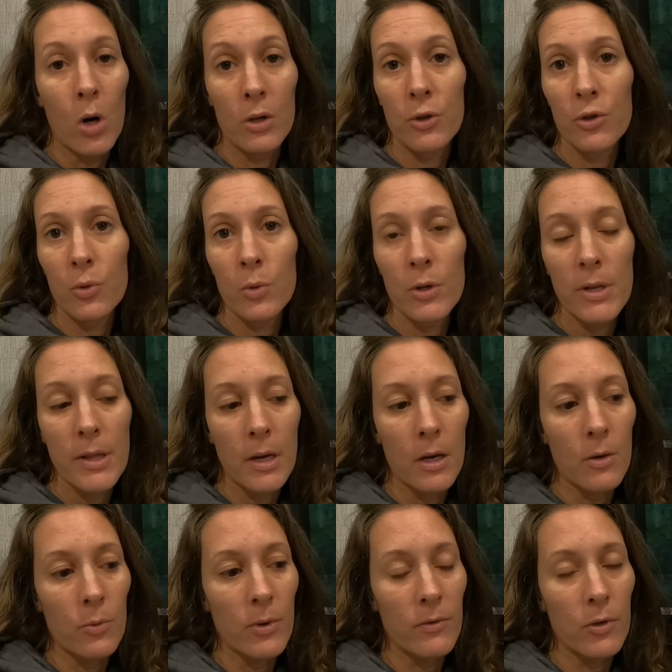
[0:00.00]
water source,
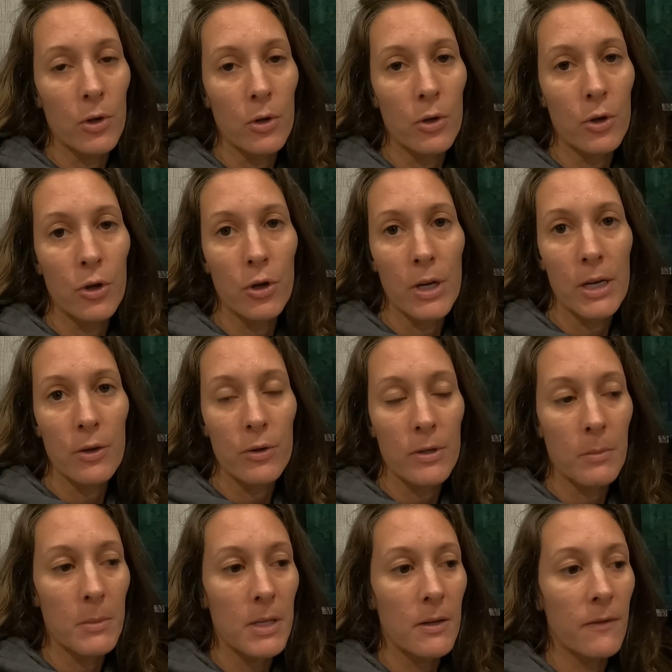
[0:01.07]
like a river or creek or
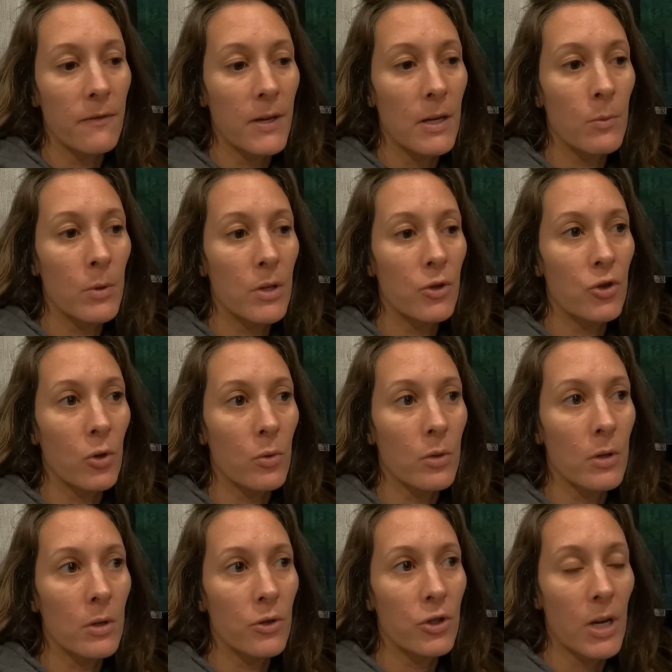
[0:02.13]
something to feed with a
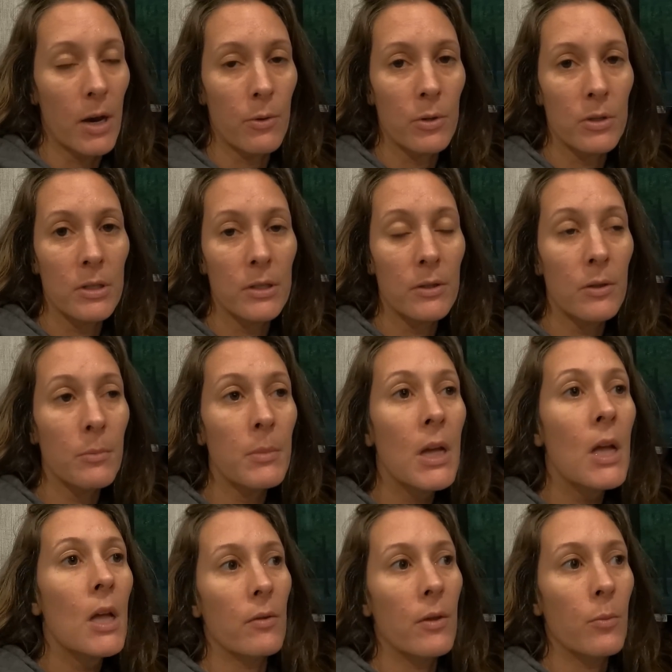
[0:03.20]
Joolca shower system.
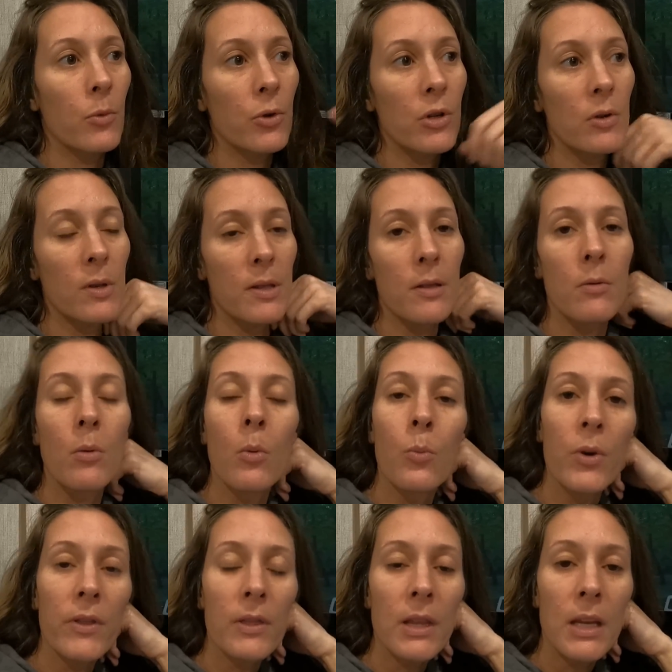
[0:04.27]
So then we'll use this
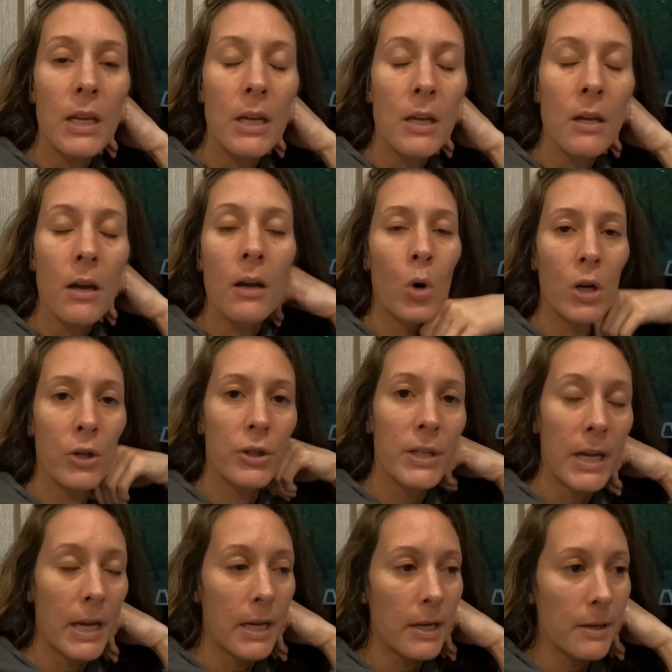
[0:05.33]
one with the water
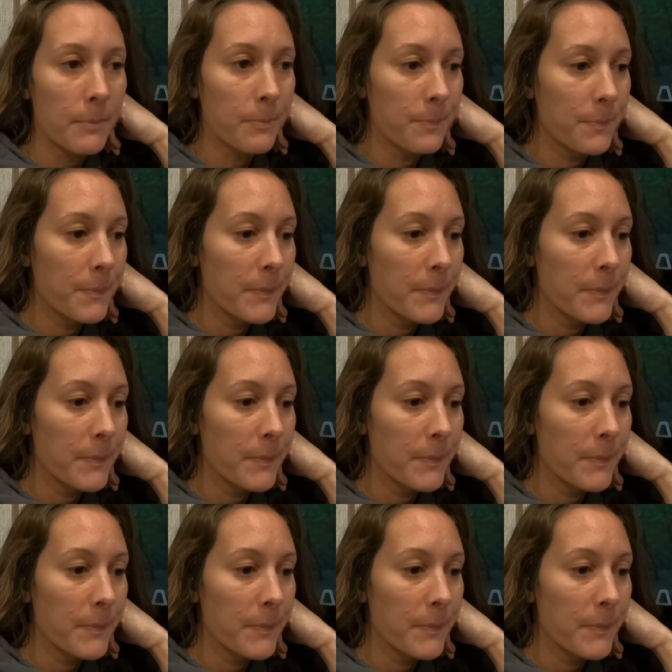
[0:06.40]
tank.